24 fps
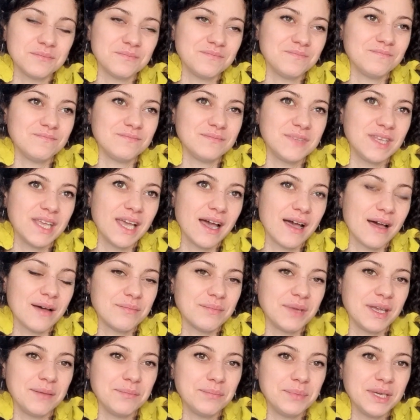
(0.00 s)
yeah,
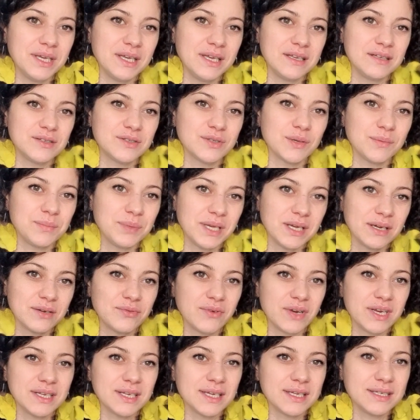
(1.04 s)
maybe it would be a
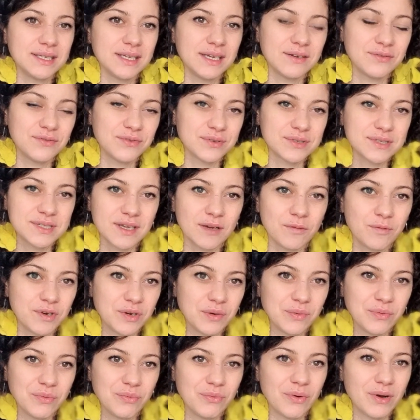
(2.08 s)
great idea for someone
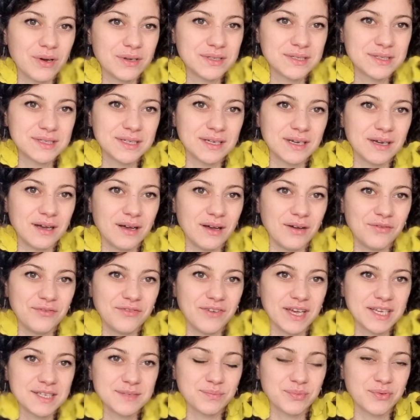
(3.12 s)
who wants a
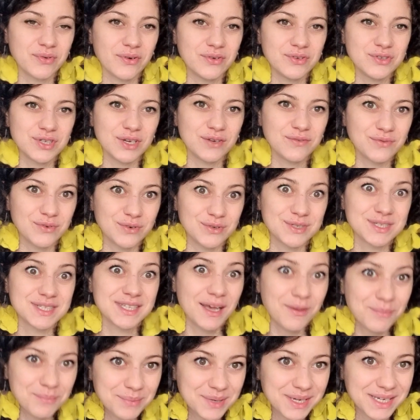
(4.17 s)
fast project for
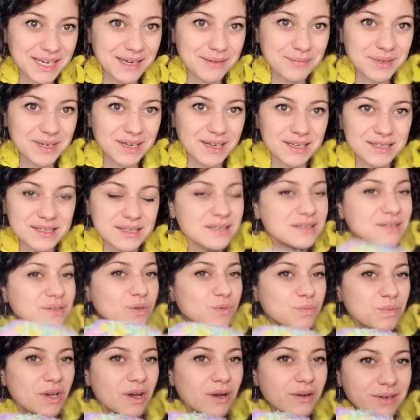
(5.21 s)
somebody, because it took
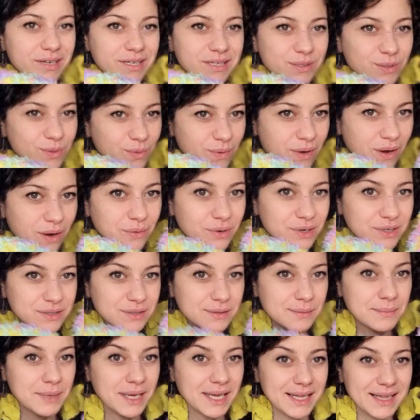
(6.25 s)
me only 2 hours
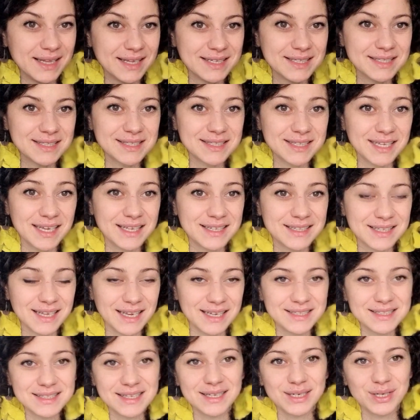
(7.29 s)
to make this. And I
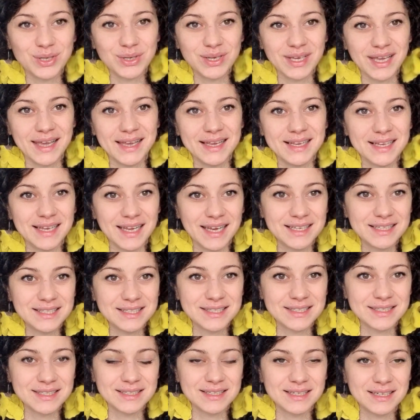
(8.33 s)
said, okay,
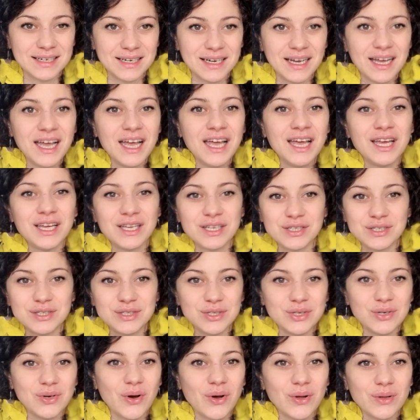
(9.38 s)
let's
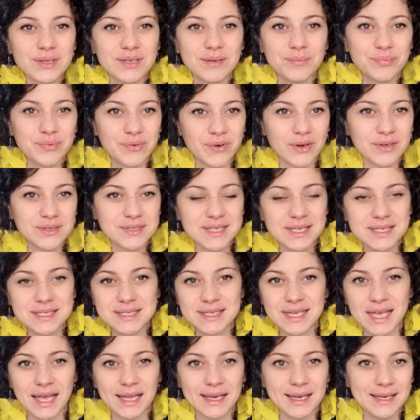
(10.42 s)
do all the process
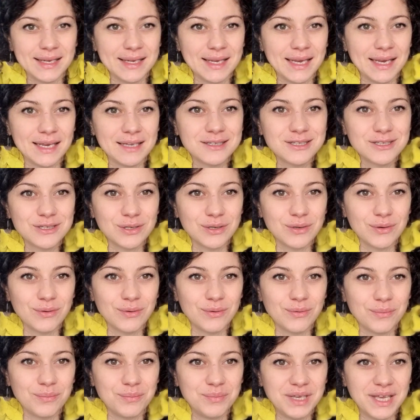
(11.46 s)
editing
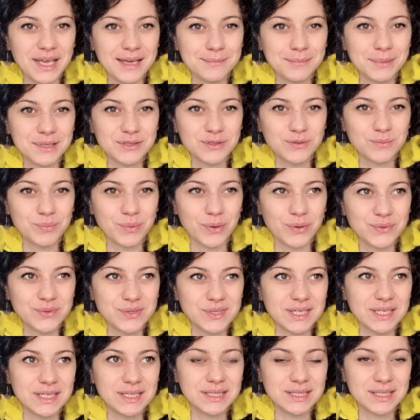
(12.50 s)
to be able to
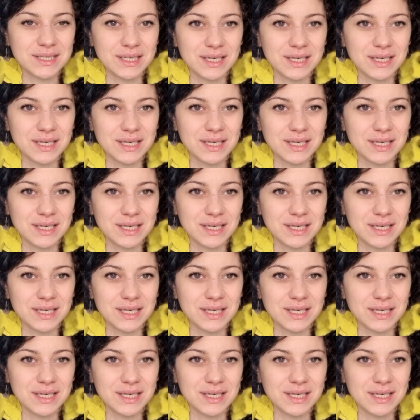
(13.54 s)
post it